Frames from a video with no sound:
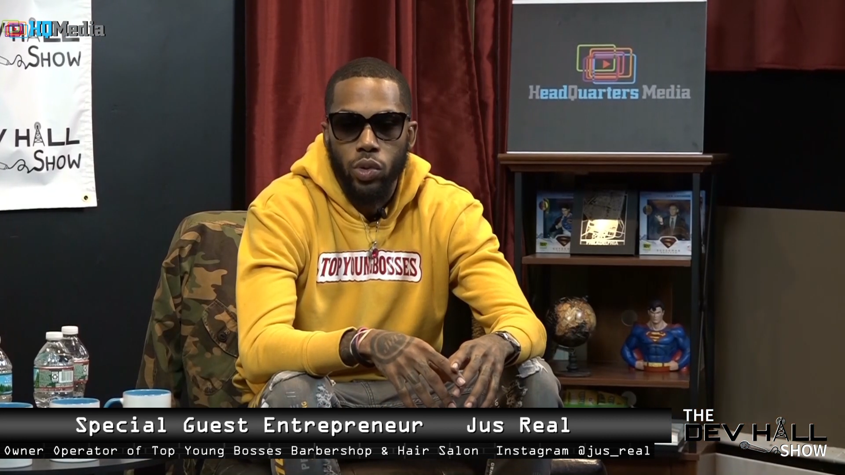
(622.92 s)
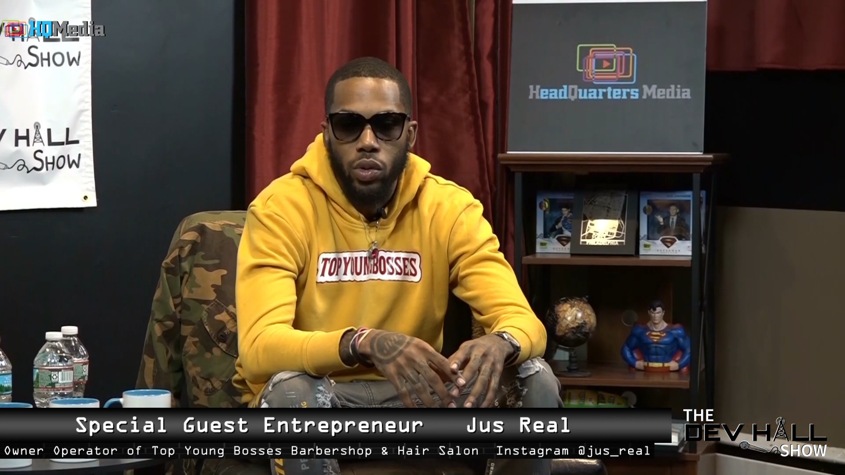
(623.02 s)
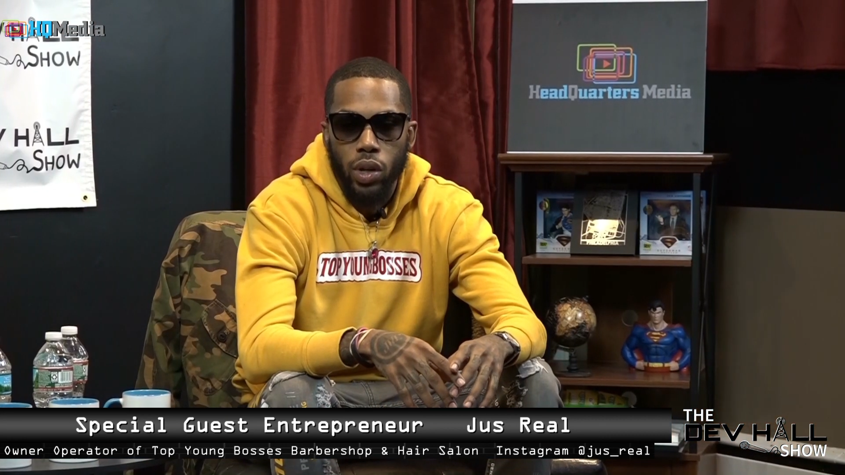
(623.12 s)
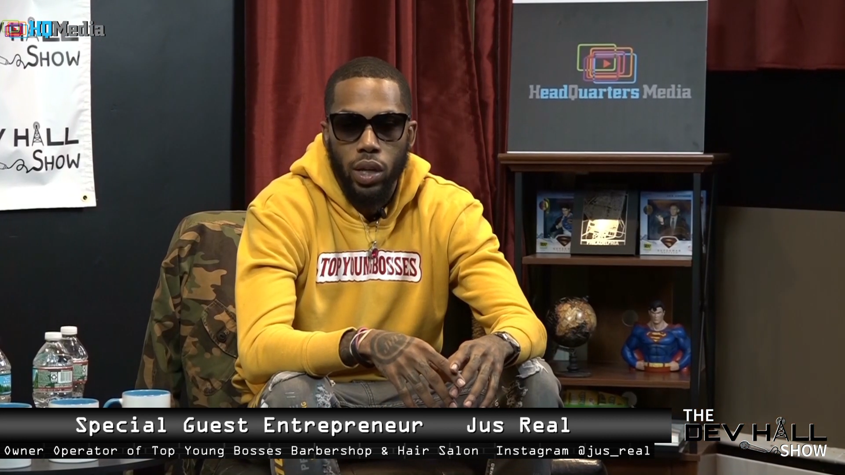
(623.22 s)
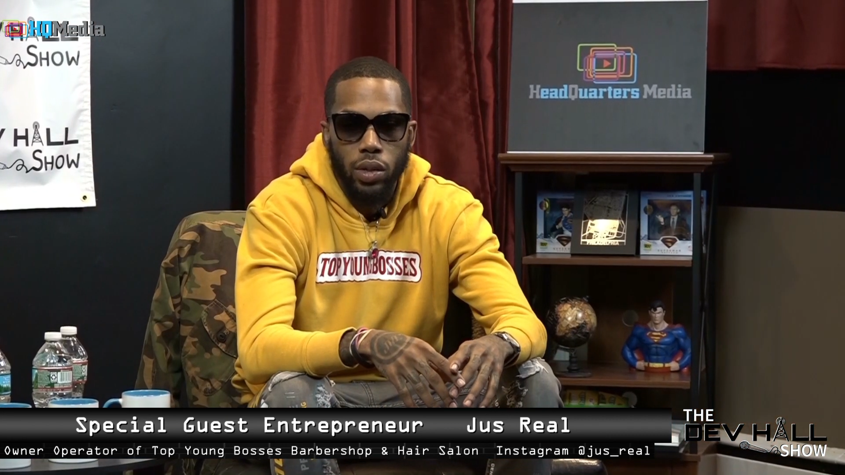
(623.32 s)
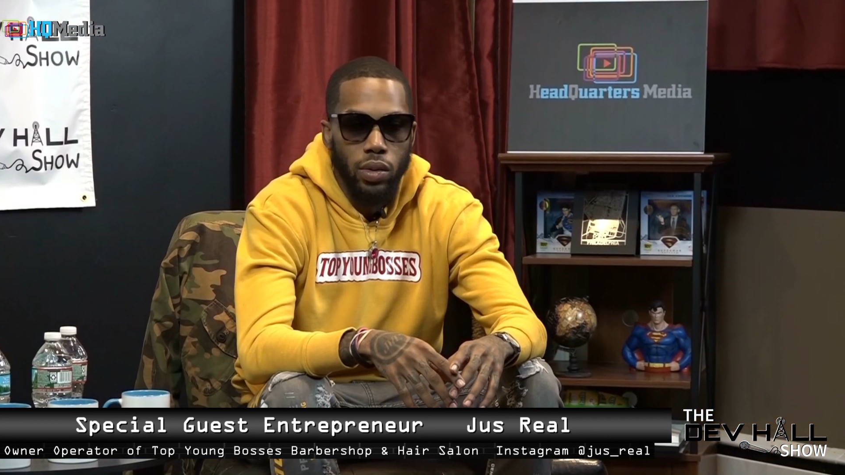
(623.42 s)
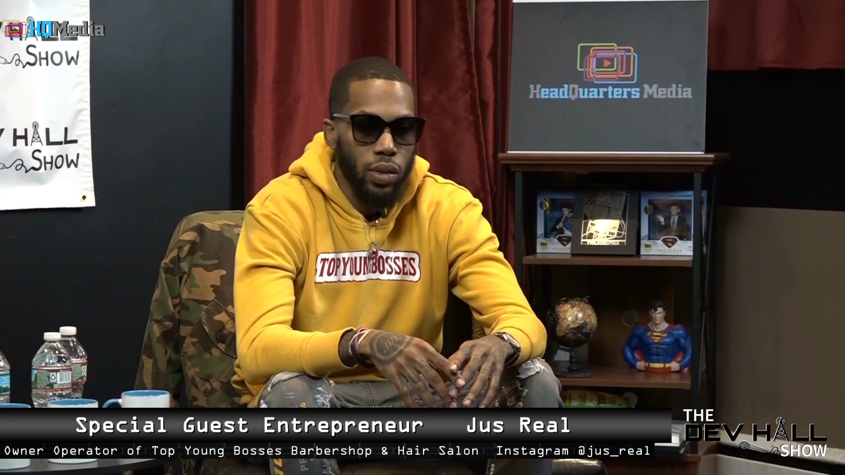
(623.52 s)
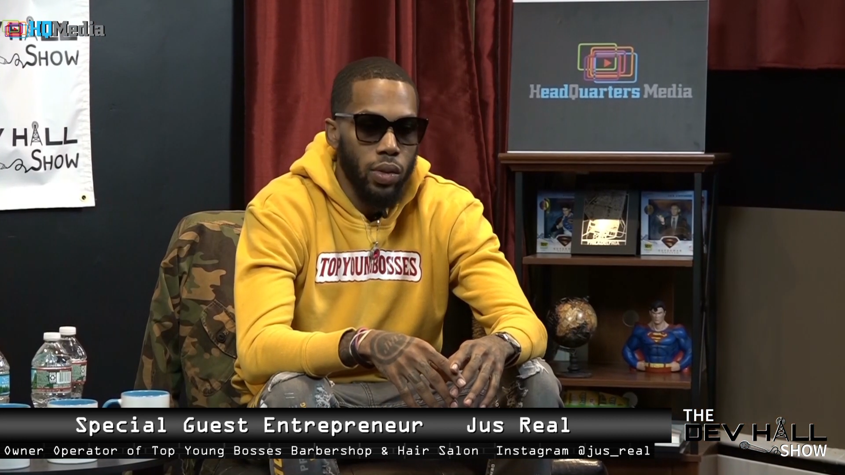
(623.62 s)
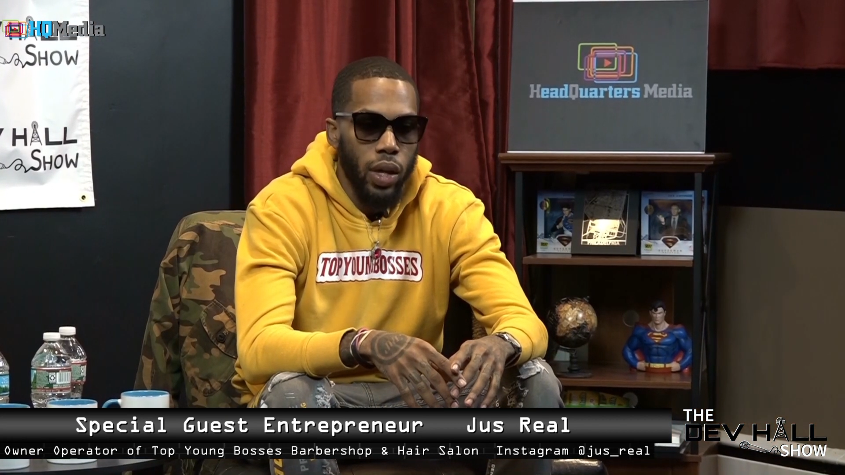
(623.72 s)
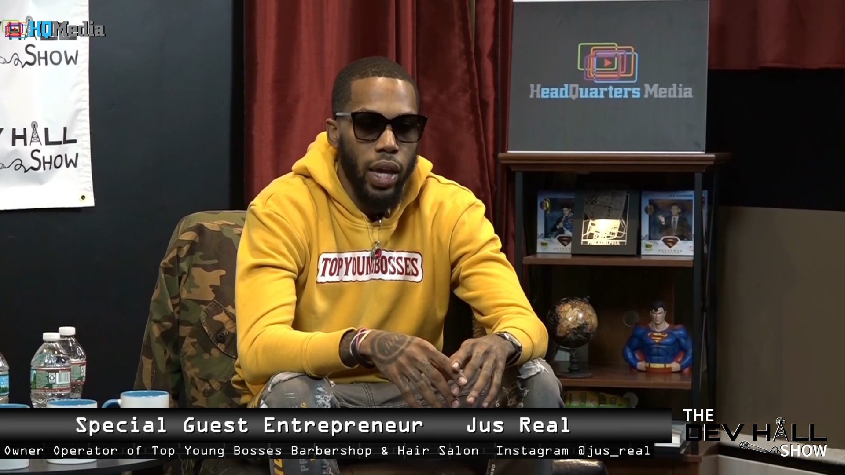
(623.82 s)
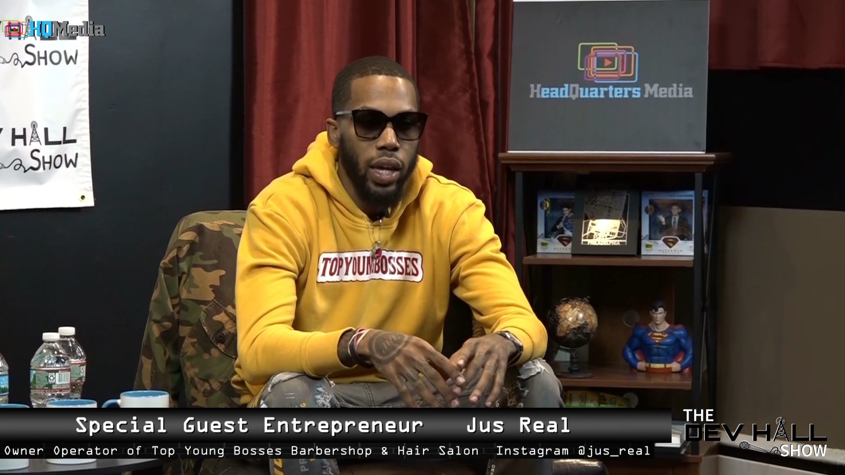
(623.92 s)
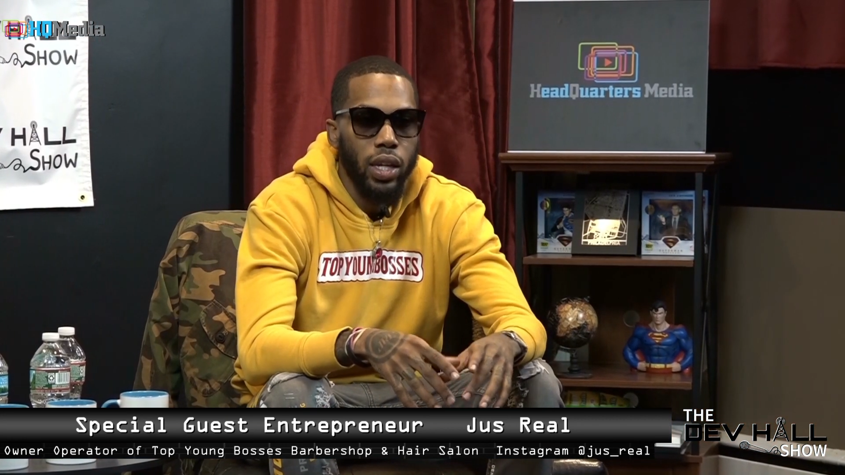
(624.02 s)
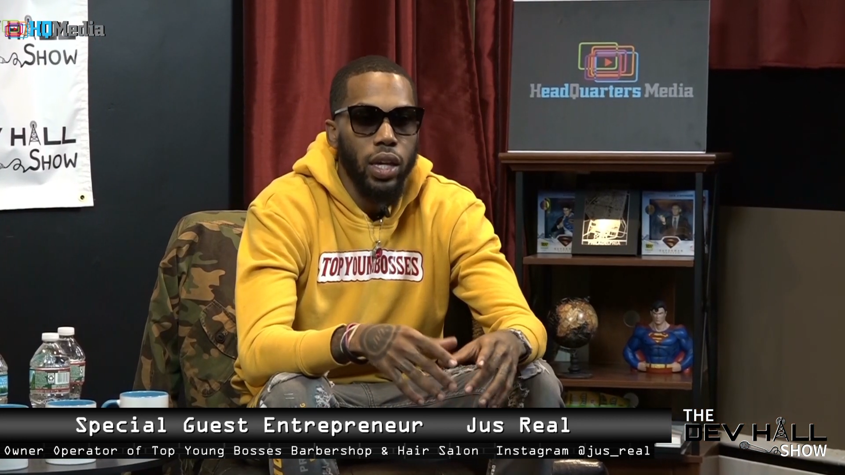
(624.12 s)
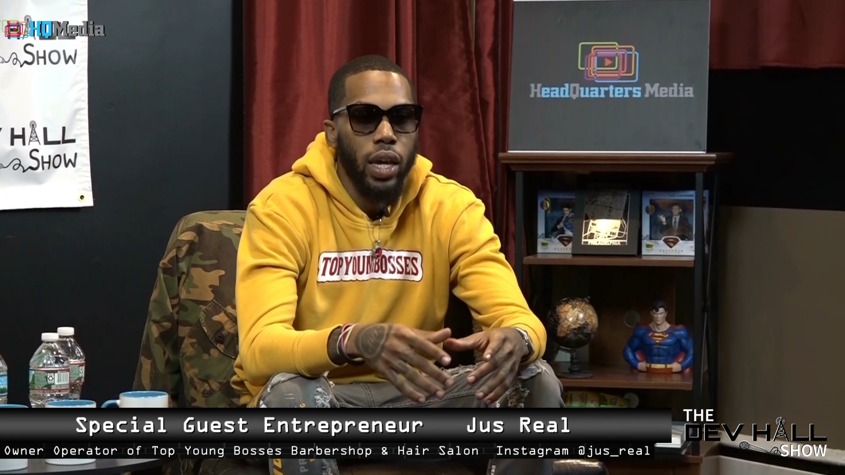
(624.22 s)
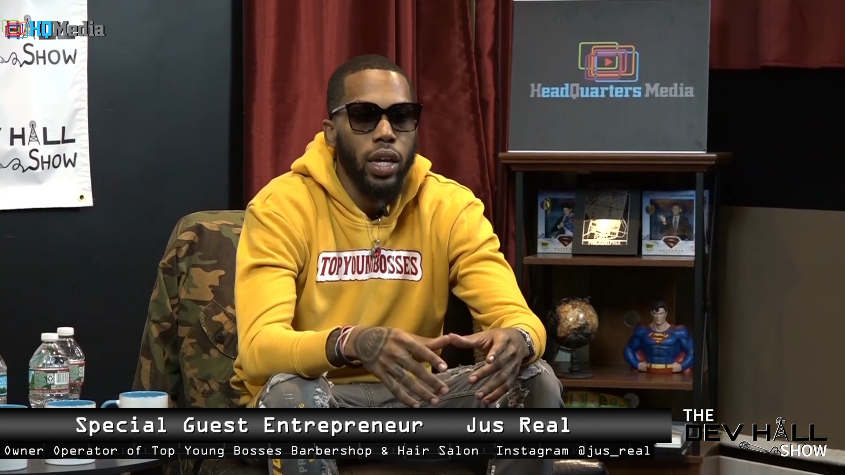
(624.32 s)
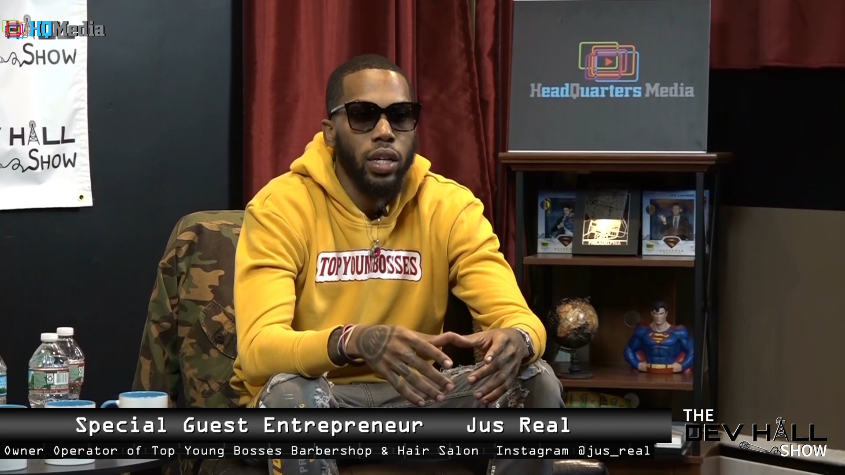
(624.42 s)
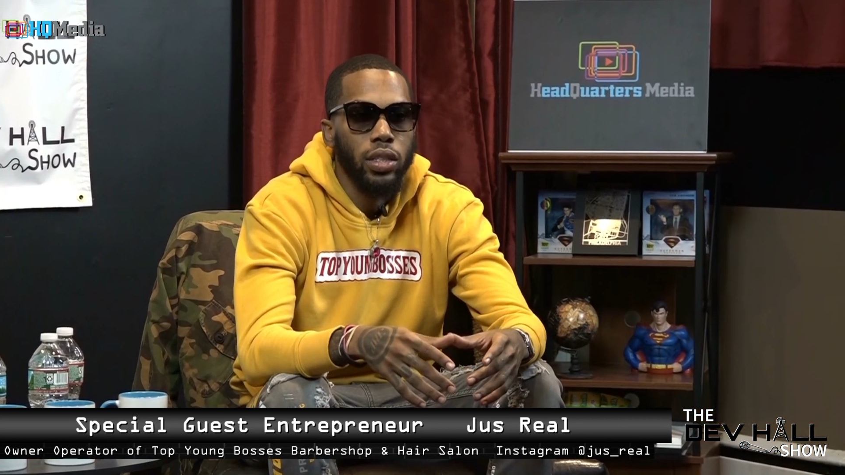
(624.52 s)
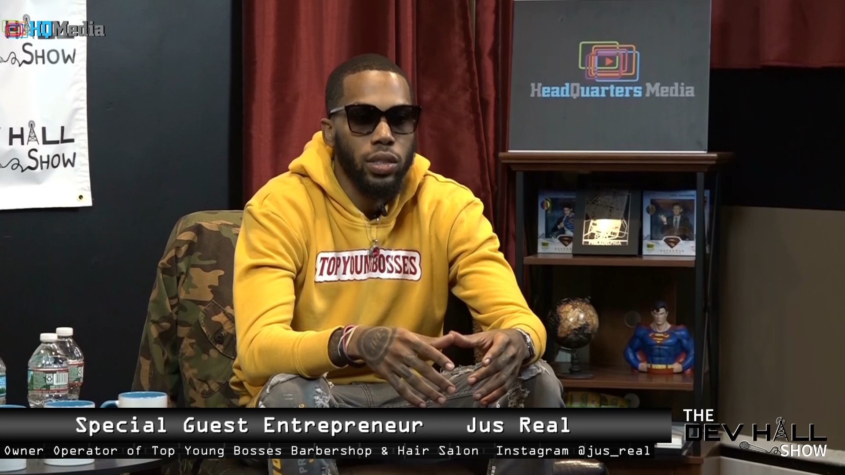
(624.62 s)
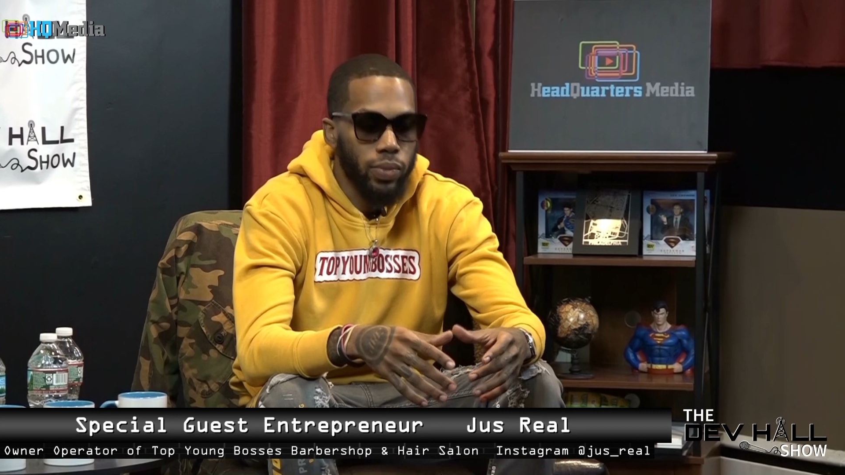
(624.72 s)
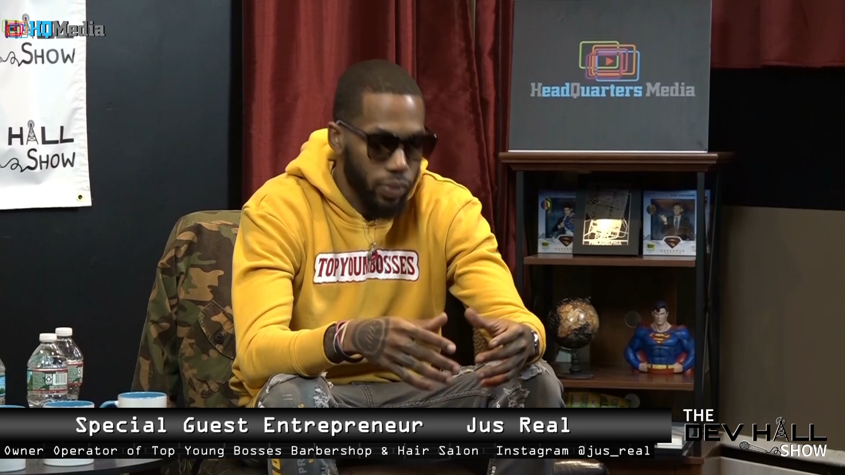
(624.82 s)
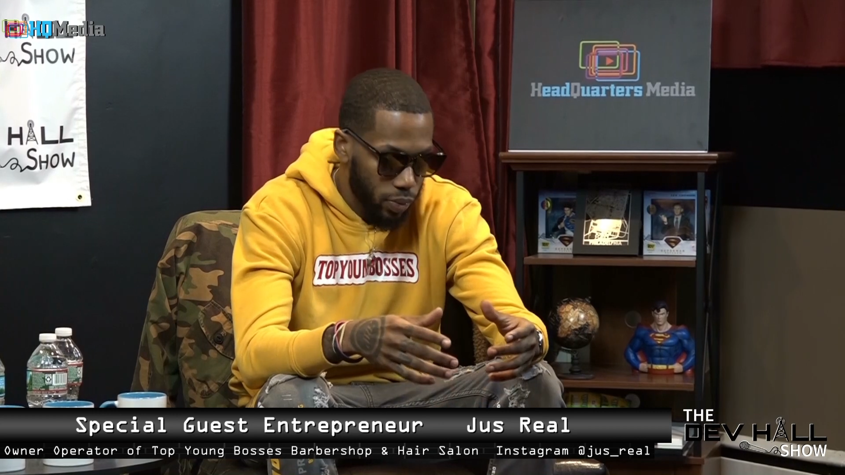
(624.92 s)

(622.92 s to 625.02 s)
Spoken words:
for real. At any age,